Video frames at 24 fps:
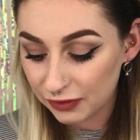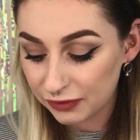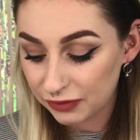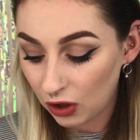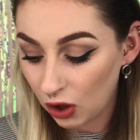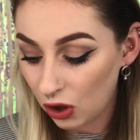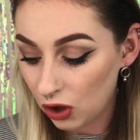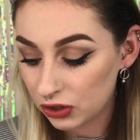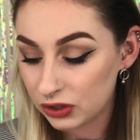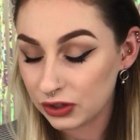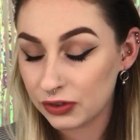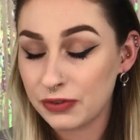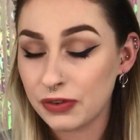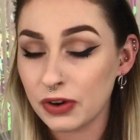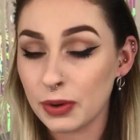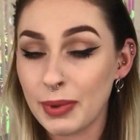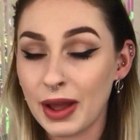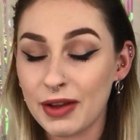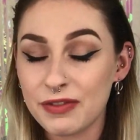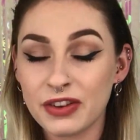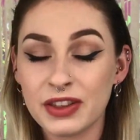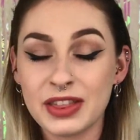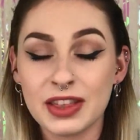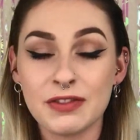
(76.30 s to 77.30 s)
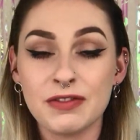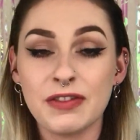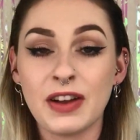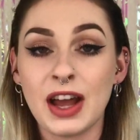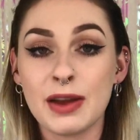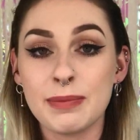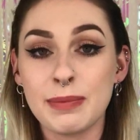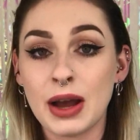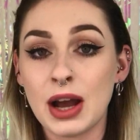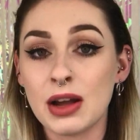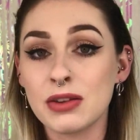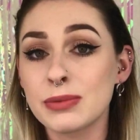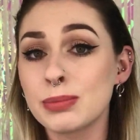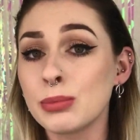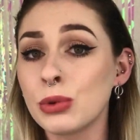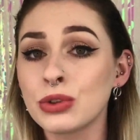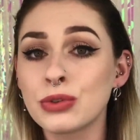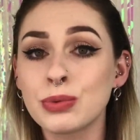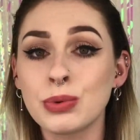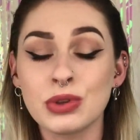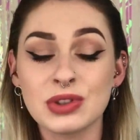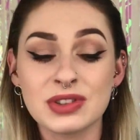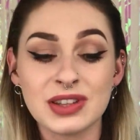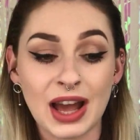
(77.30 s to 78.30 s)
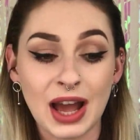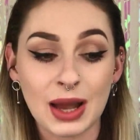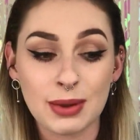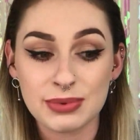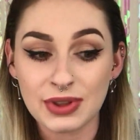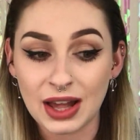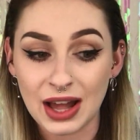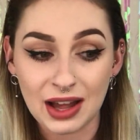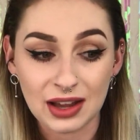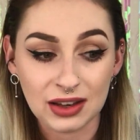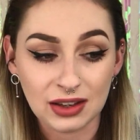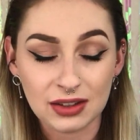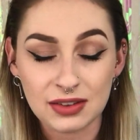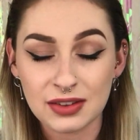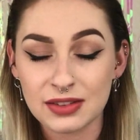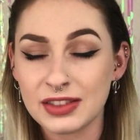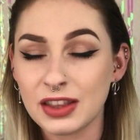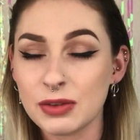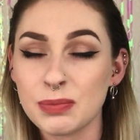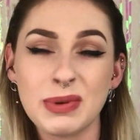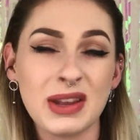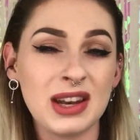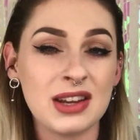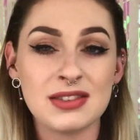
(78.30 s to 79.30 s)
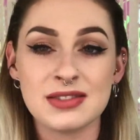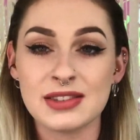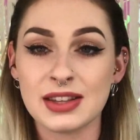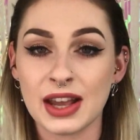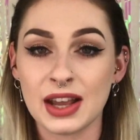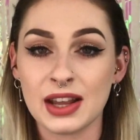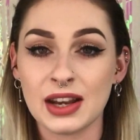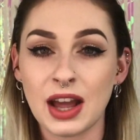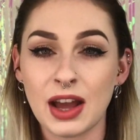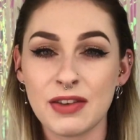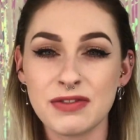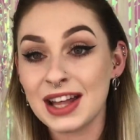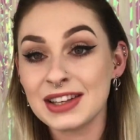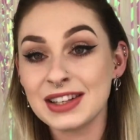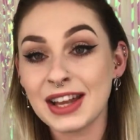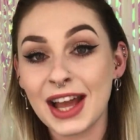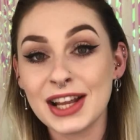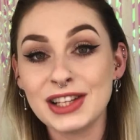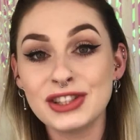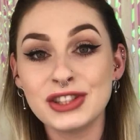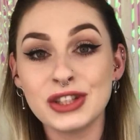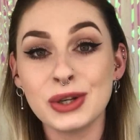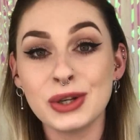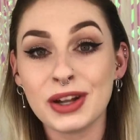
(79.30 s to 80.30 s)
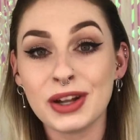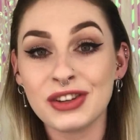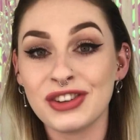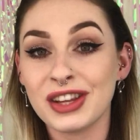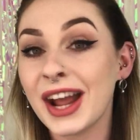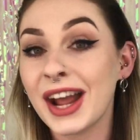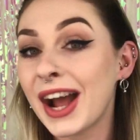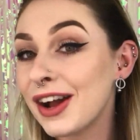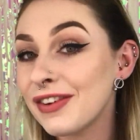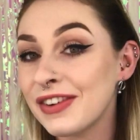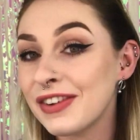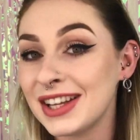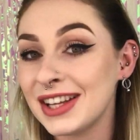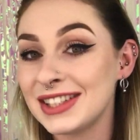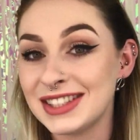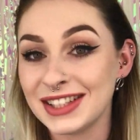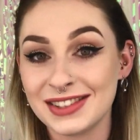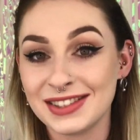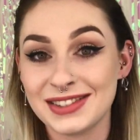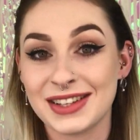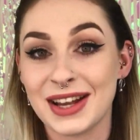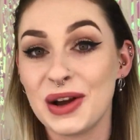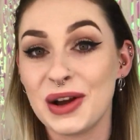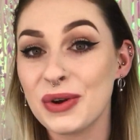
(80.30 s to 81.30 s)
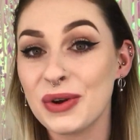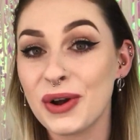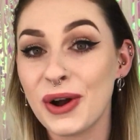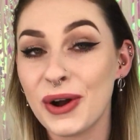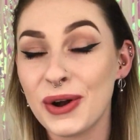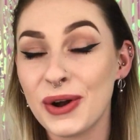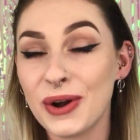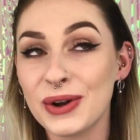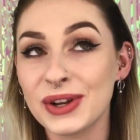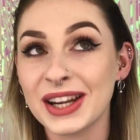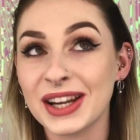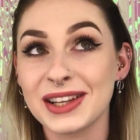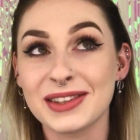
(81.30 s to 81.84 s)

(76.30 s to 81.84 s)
have ordered from Everything £5 multiple times and they've been insane and I do actually have a discount code.